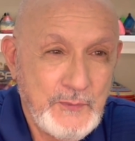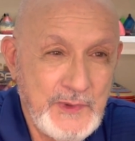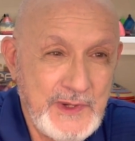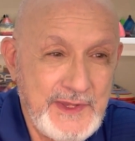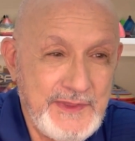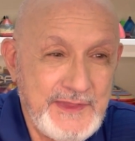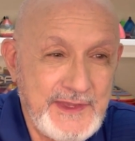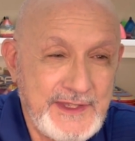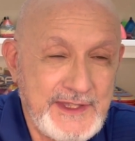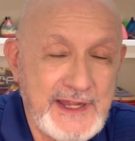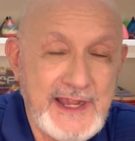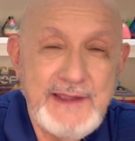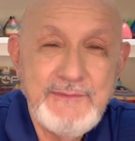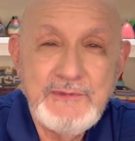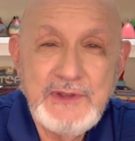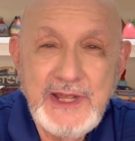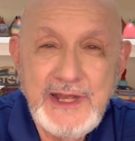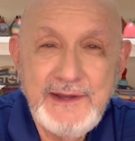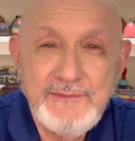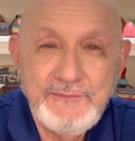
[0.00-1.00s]
When the
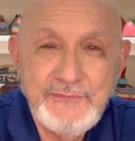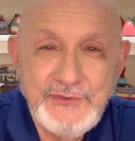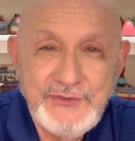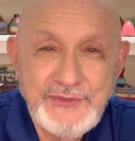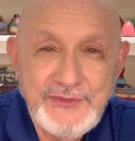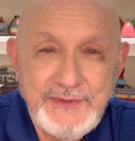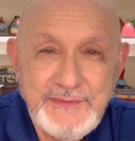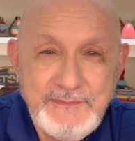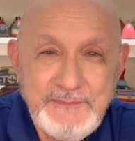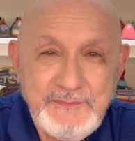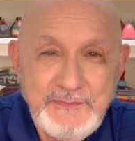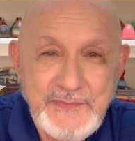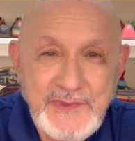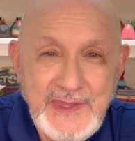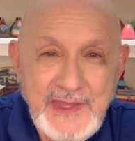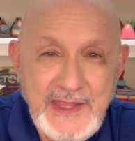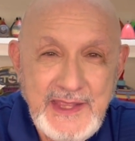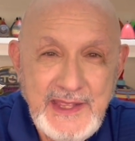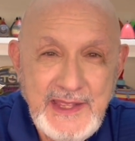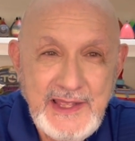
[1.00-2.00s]
time comes,
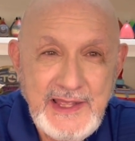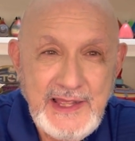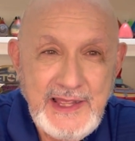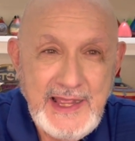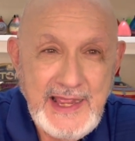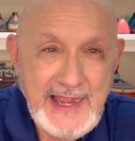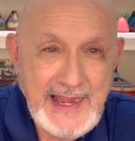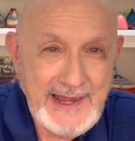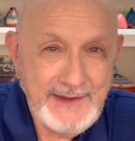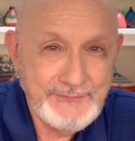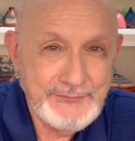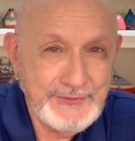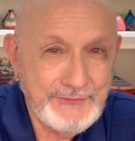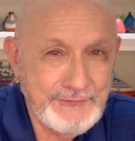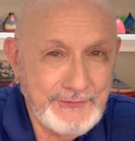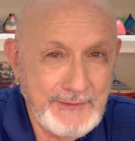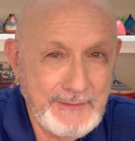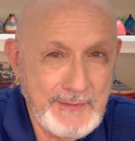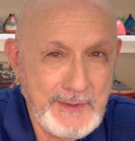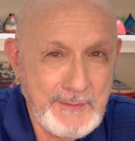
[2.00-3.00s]

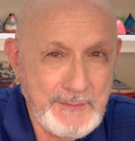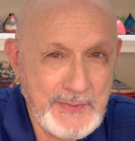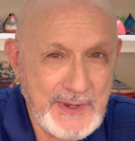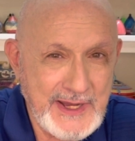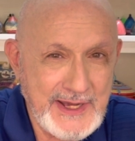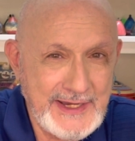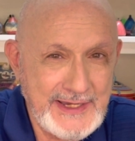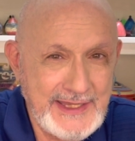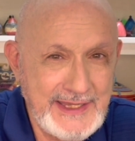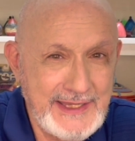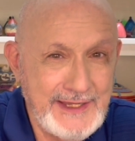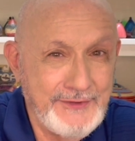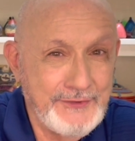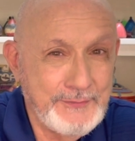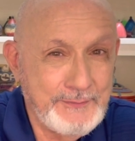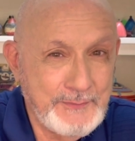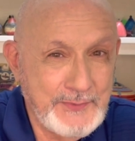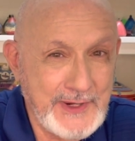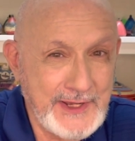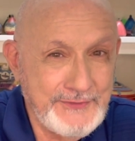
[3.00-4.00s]
absent from the body
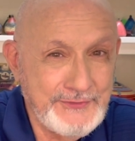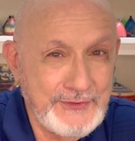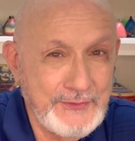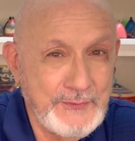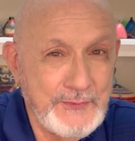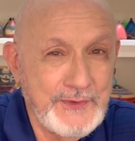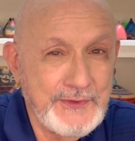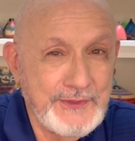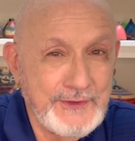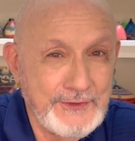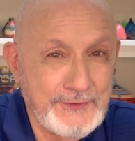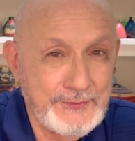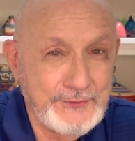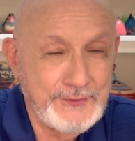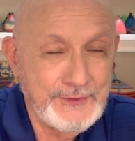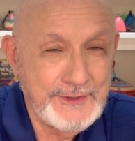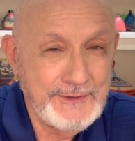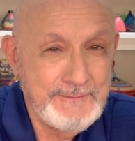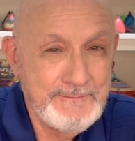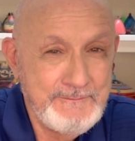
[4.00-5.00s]
is present with the
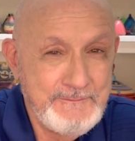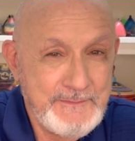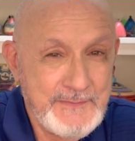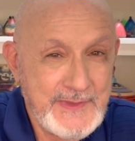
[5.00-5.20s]
Lord,